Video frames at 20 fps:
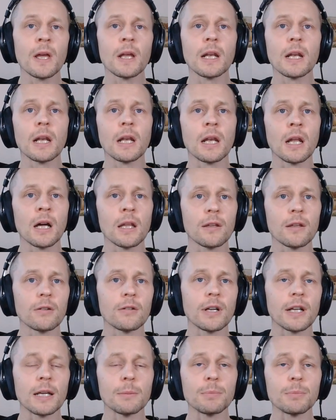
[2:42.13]
another
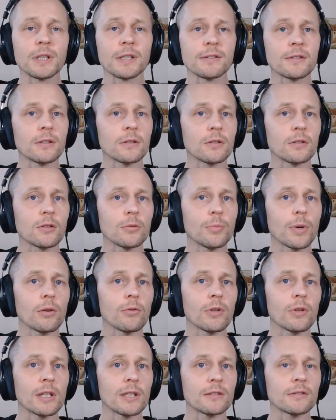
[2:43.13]
episode
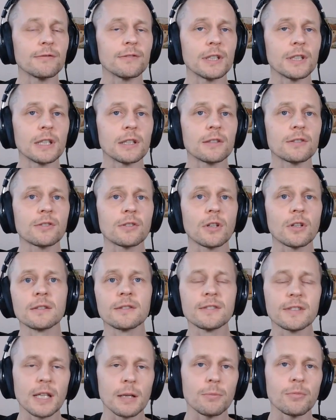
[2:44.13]
about this feature
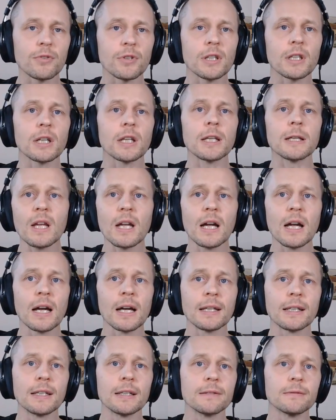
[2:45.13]
separately.
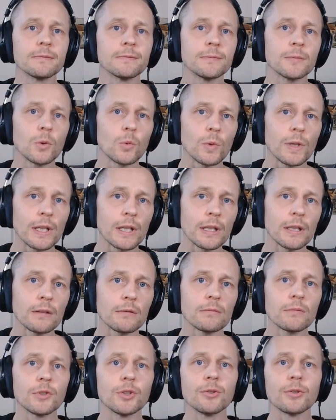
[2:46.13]
And when
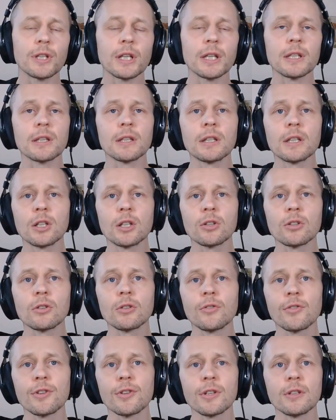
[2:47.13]
you get a
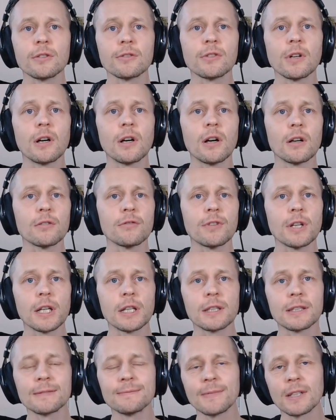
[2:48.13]
continuous heart
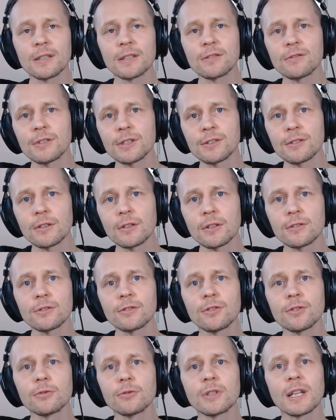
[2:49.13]
rate as a researcher,
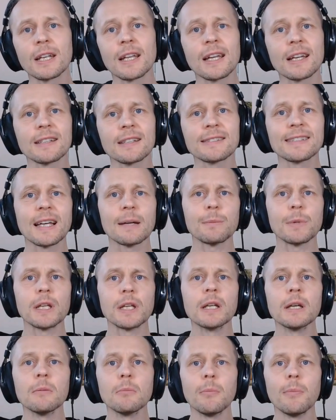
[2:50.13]
you can examine
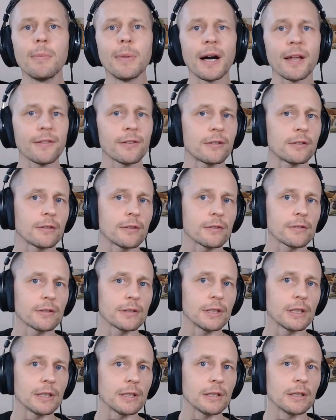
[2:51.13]
patterns
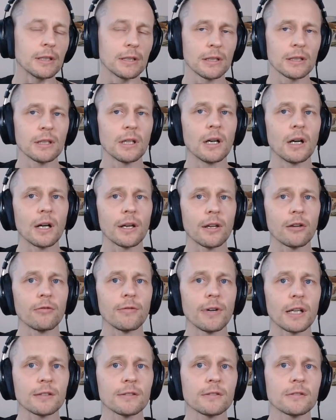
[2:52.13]
in
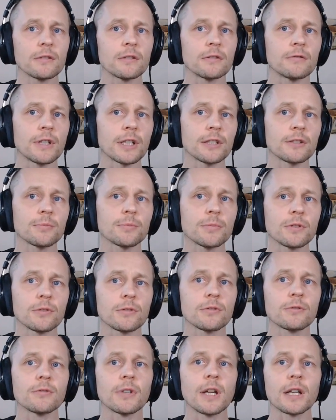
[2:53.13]
cardiovascular response
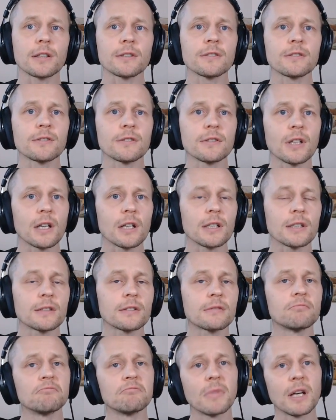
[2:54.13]
to
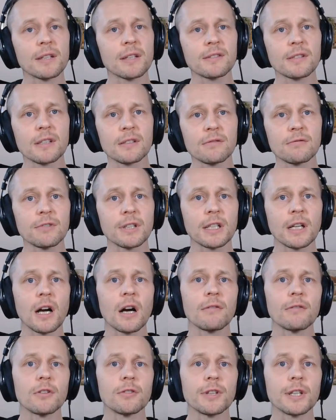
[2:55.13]
exercise, assess
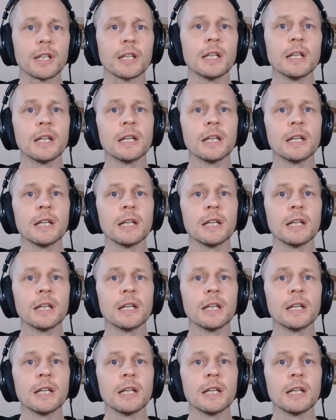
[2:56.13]
recovery,